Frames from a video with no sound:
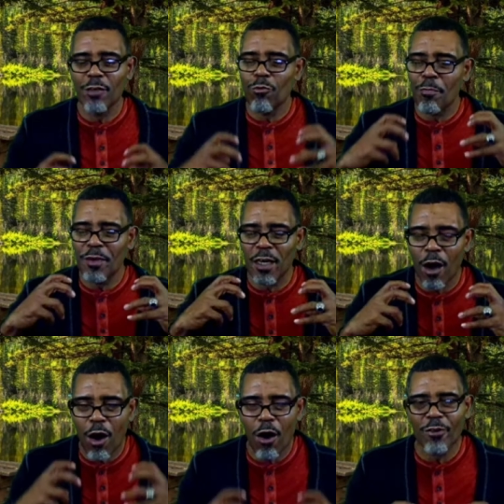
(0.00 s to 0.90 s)
it will be an
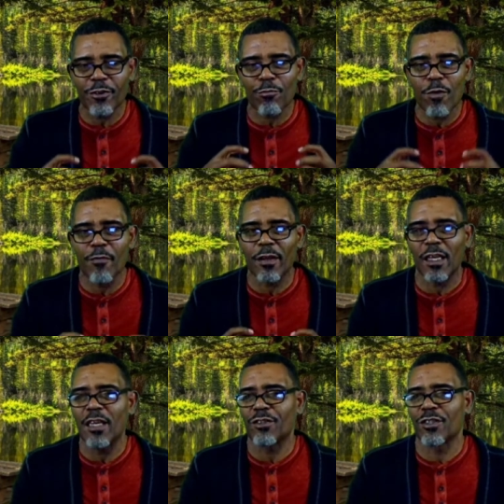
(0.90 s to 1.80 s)
awesome
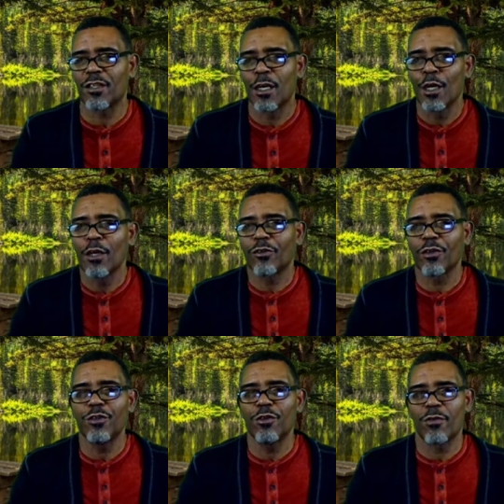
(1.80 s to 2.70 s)
revelation
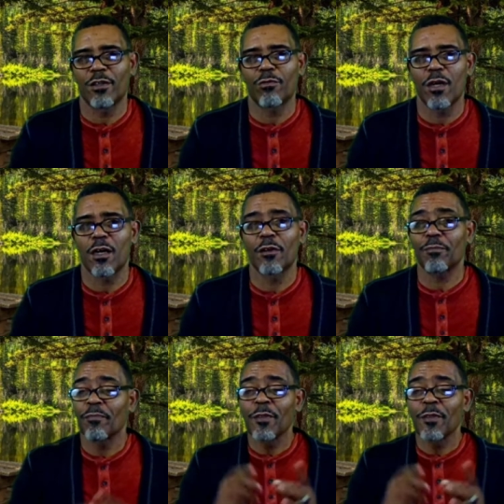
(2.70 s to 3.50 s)
to you as well.